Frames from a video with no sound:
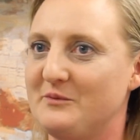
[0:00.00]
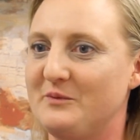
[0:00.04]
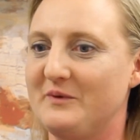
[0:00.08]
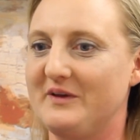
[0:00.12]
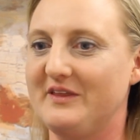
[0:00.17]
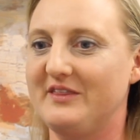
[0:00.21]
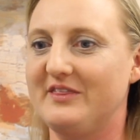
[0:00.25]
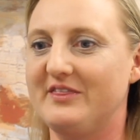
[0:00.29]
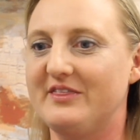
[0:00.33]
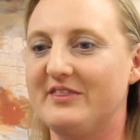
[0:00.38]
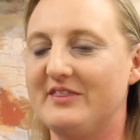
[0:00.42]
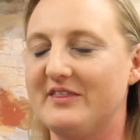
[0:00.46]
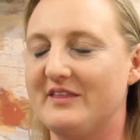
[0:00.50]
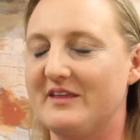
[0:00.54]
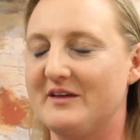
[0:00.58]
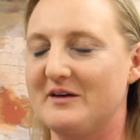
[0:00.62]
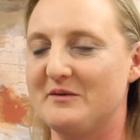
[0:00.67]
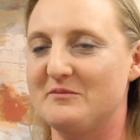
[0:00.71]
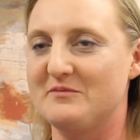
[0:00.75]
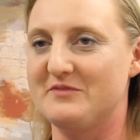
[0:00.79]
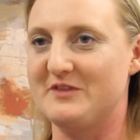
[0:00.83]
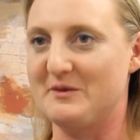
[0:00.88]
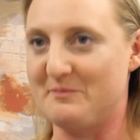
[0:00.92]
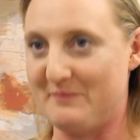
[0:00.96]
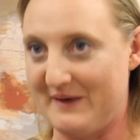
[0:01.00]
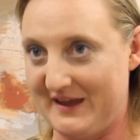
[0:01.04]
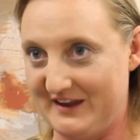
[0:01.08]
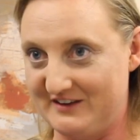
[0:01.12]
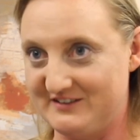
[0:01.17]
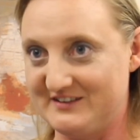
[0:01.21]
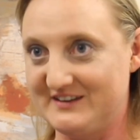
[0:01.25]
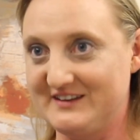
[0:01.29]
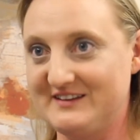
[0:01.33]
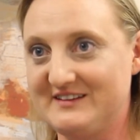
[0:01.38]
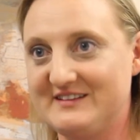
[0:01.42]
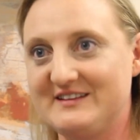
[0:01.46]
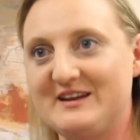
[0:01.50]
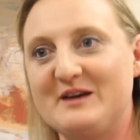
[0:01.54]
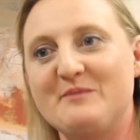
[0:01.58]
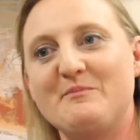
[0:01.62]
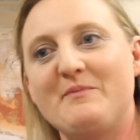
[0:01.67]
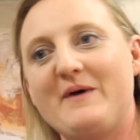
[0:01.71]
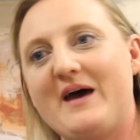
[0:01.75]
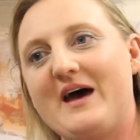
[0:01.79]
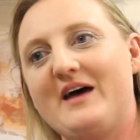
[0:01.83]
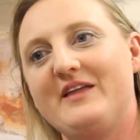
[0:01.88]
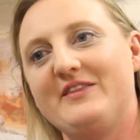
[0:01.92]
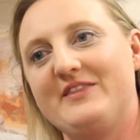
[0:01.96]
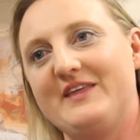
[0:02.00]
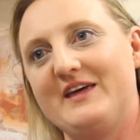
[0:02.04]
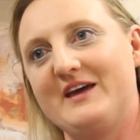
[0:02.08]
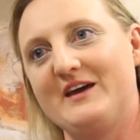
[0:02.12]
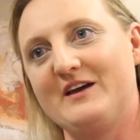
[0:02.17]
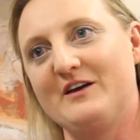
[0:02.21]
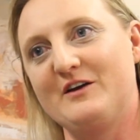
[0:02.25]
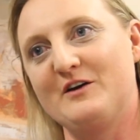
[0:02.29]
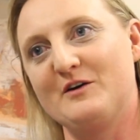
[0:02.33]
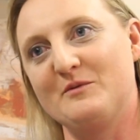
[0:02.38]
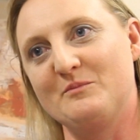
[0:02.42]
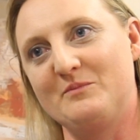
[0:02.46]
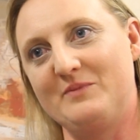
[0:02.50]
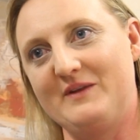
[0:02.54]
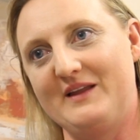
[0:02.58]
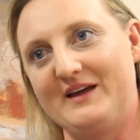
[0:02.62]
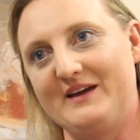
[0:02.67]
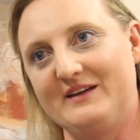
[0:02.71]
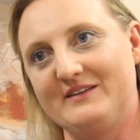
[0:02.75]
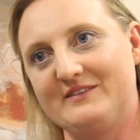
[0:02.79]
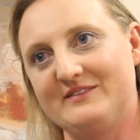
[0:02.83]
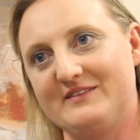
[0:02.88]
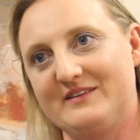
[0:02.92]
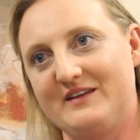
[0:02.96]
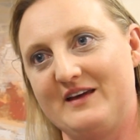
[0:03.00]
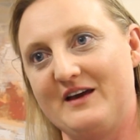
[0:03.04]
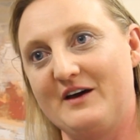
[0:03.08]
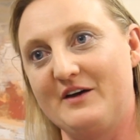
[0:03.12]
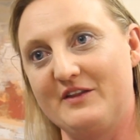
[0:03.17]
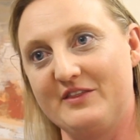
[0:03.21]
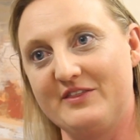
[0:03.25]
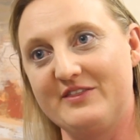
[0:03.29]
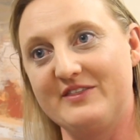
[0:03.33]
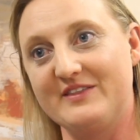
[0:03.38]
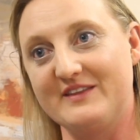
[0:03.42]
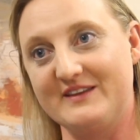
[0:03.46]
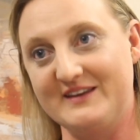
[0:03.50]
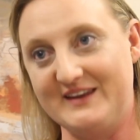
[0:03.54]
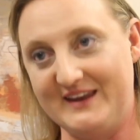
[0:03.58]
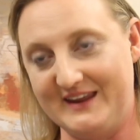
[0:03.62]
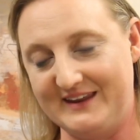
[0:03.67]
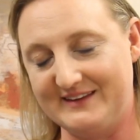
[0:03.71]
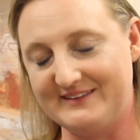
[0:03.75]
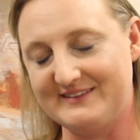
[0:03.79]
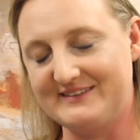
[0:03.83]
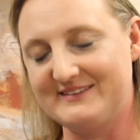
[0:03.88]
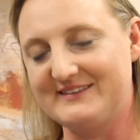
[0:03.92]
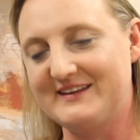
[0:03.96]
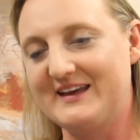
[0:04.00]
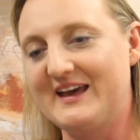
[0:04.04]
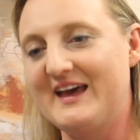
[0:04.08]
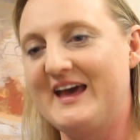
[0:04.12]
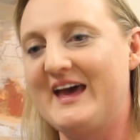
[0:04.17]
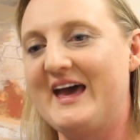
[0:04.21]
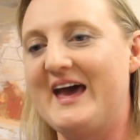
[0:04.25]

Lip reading: with the patient about their complex health needs,